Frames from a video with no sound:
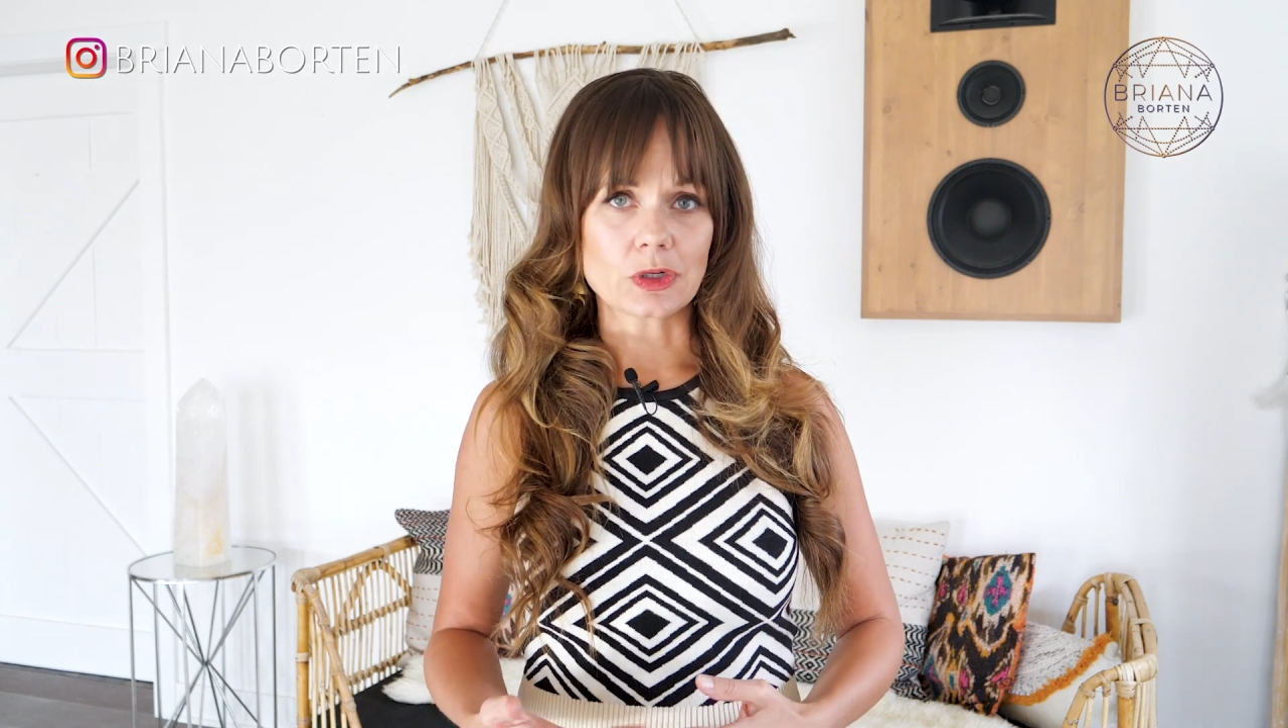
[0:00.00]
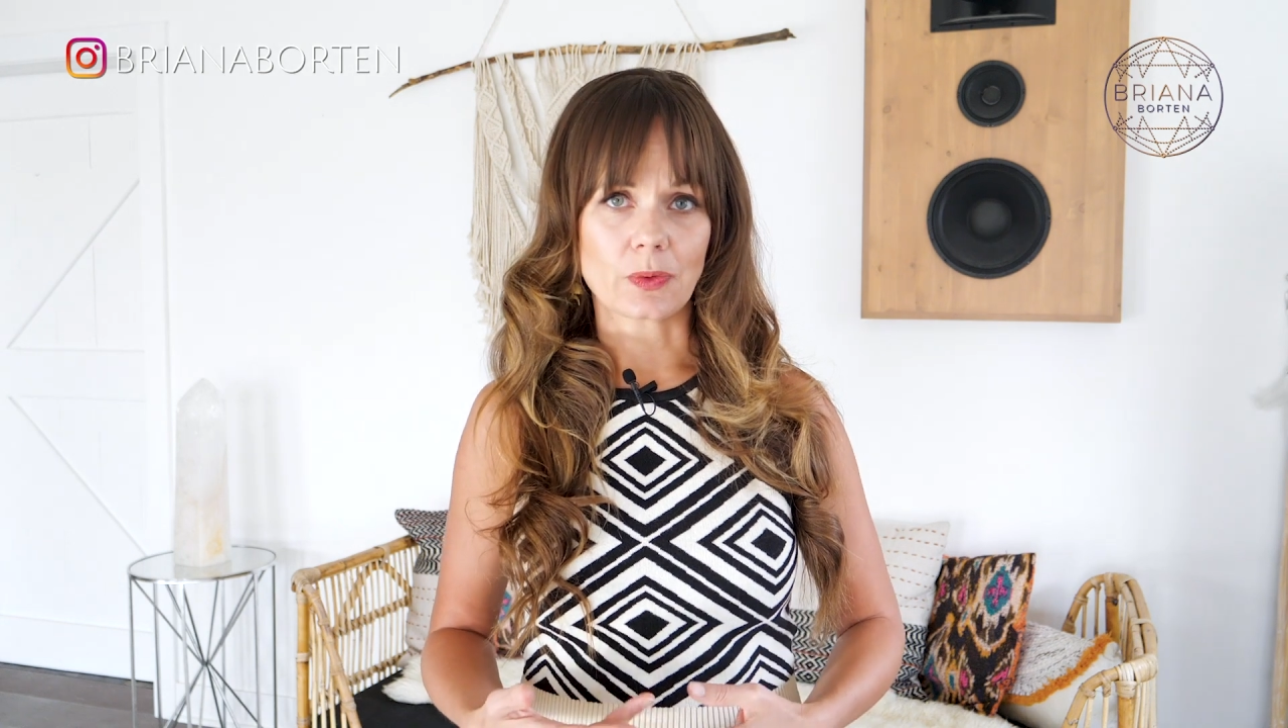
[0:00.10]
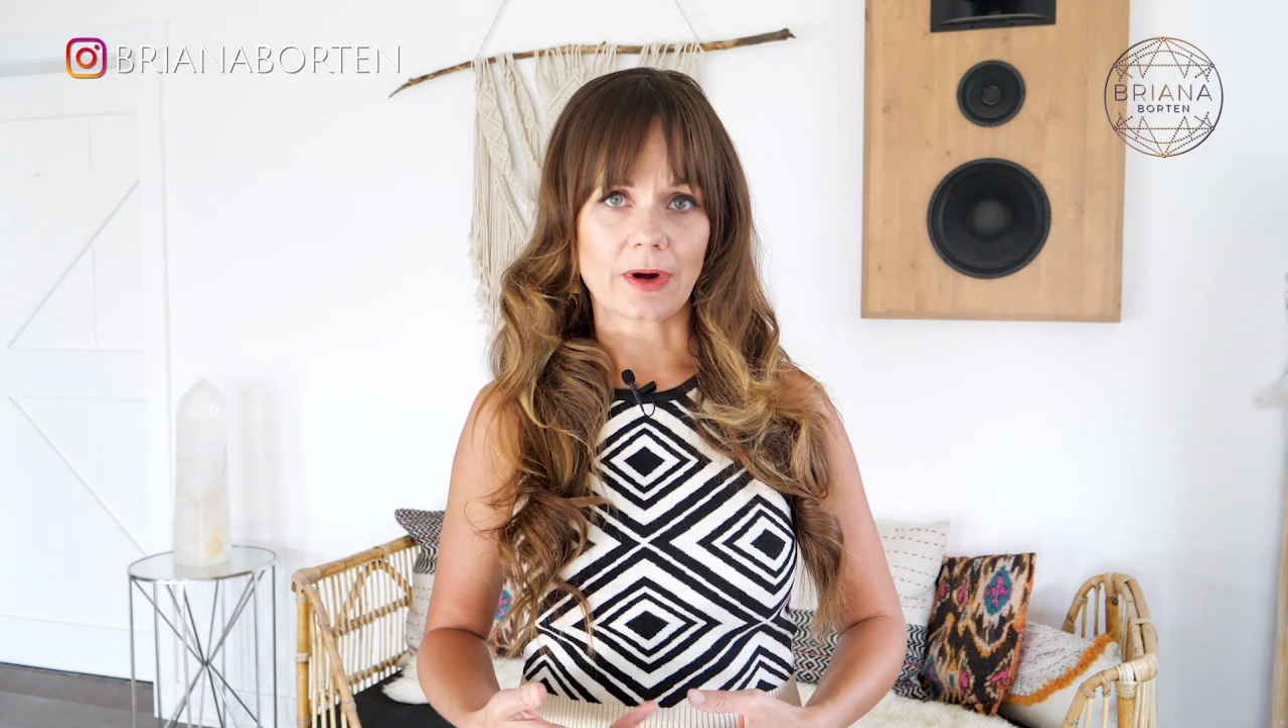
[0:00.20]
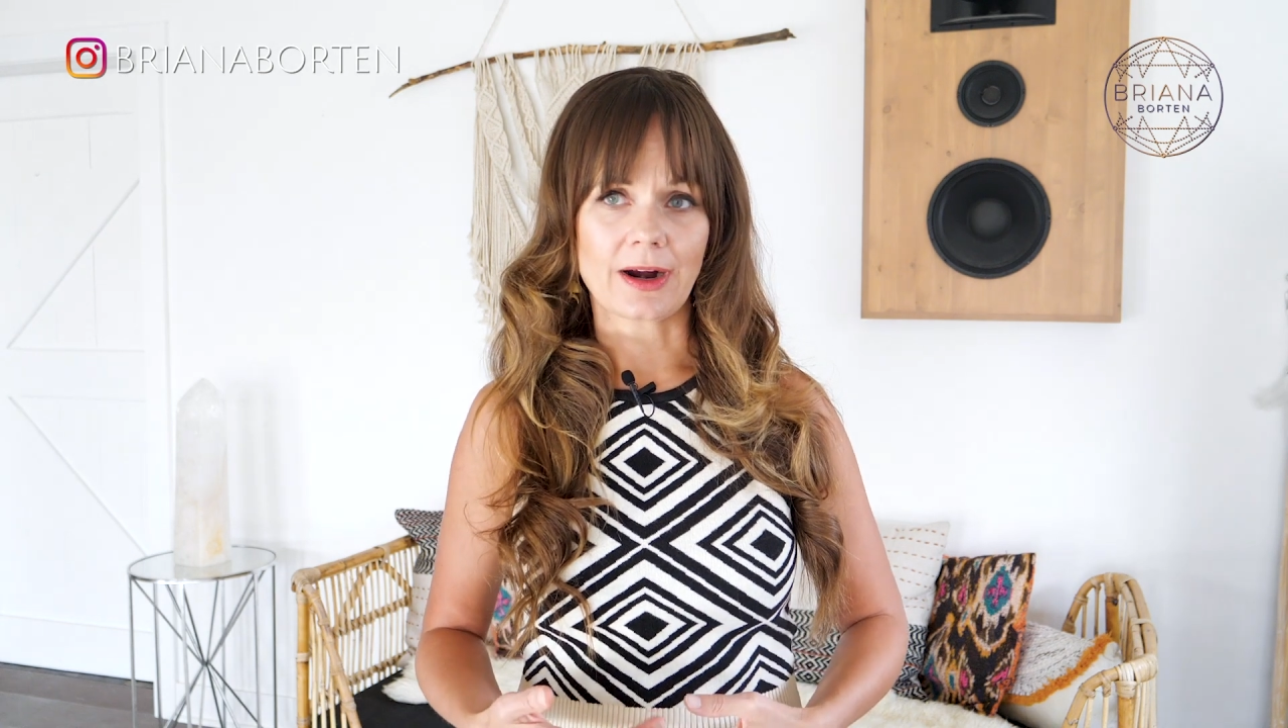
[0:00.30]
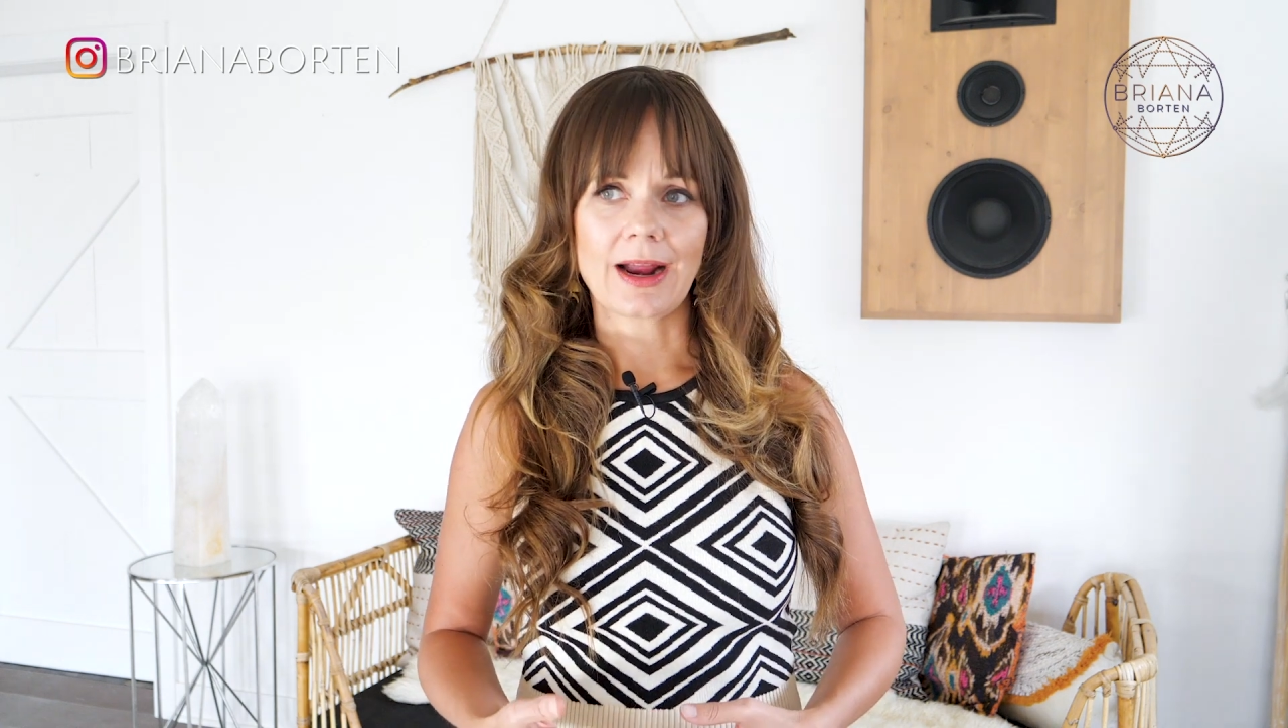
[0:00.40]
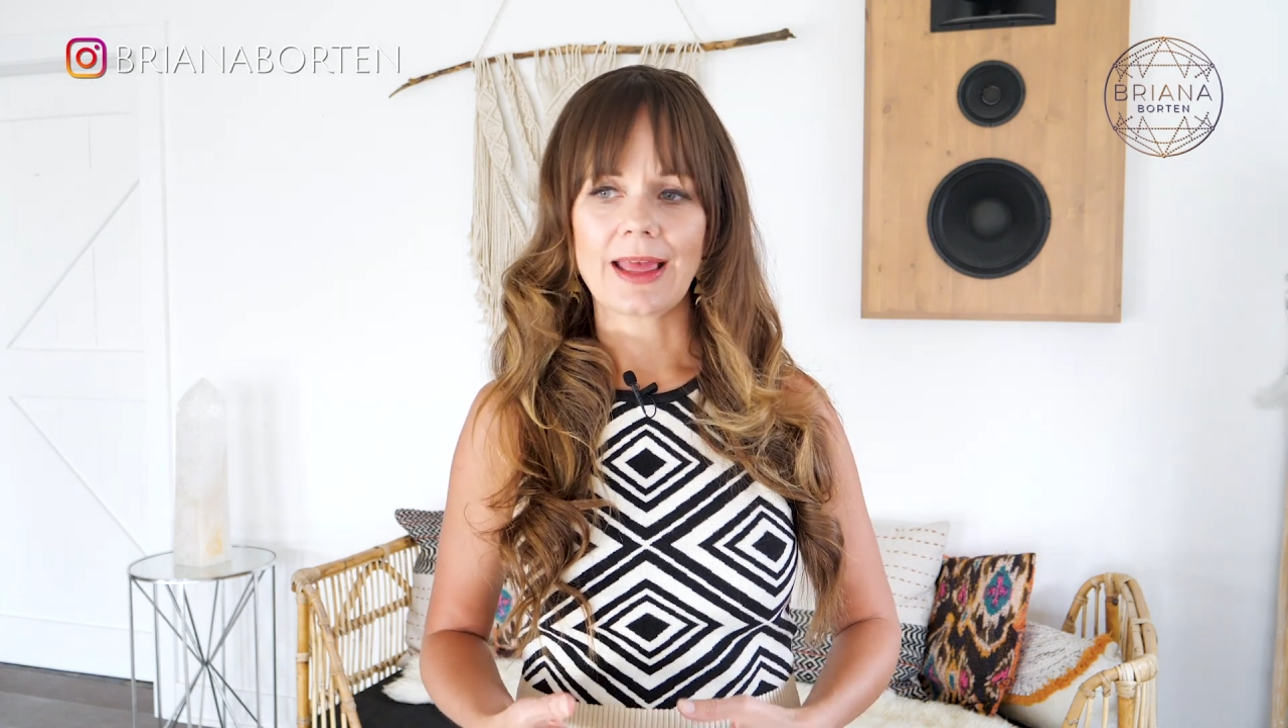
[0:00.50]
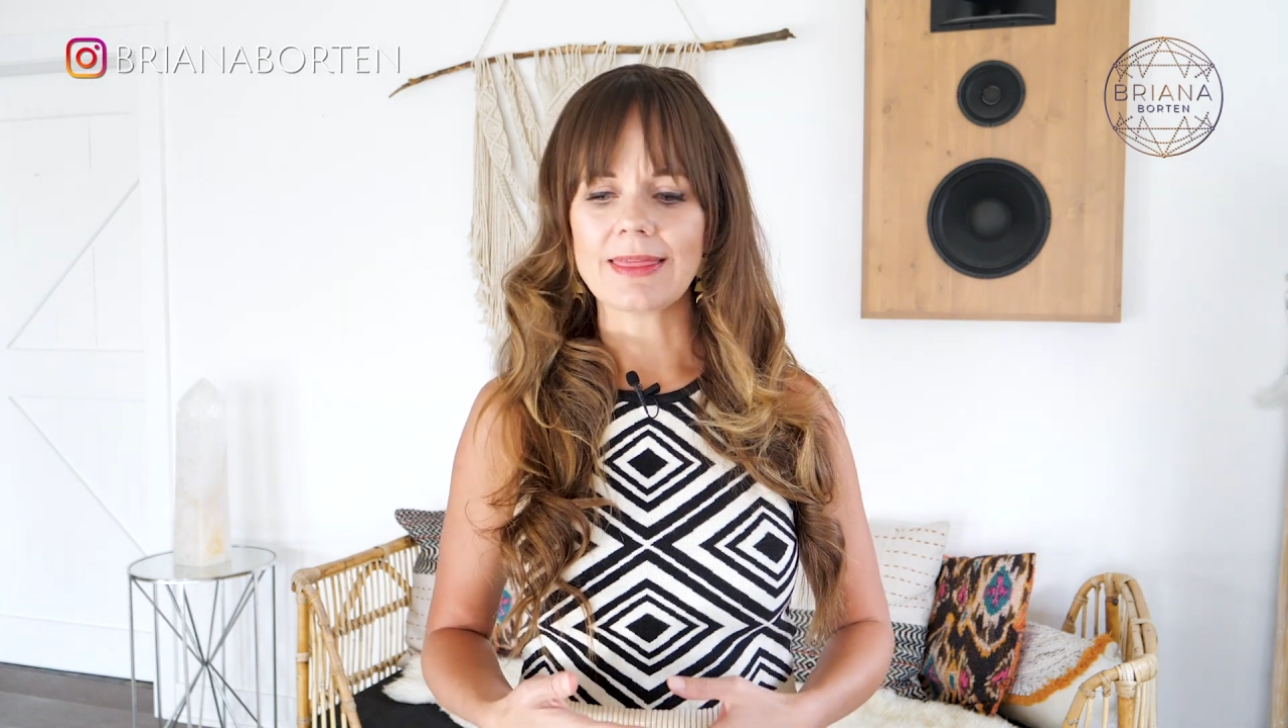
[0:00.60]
sure